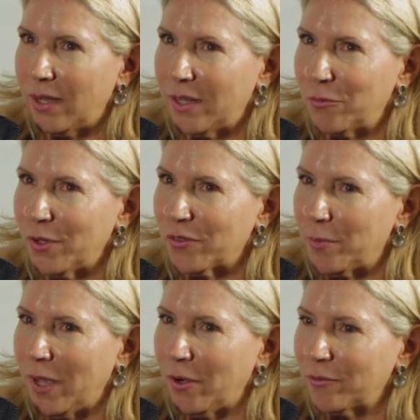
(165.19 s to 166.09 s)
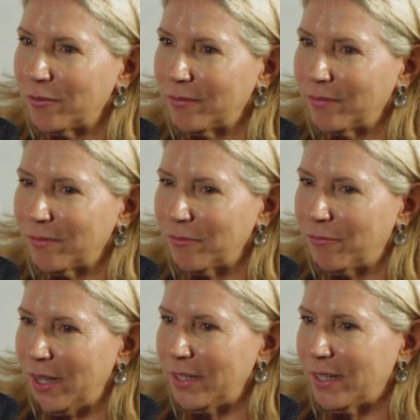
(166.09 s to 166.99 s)
it was about
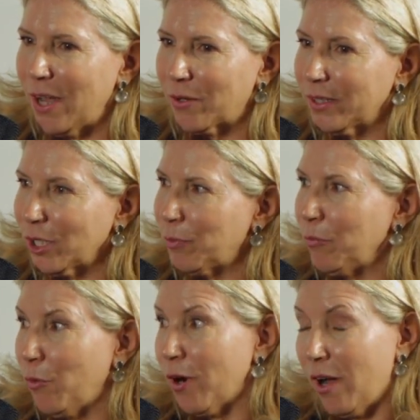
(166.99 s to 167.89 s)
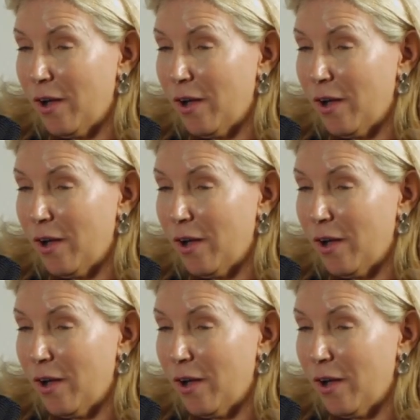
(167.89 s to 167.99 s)
finding out a little bit more,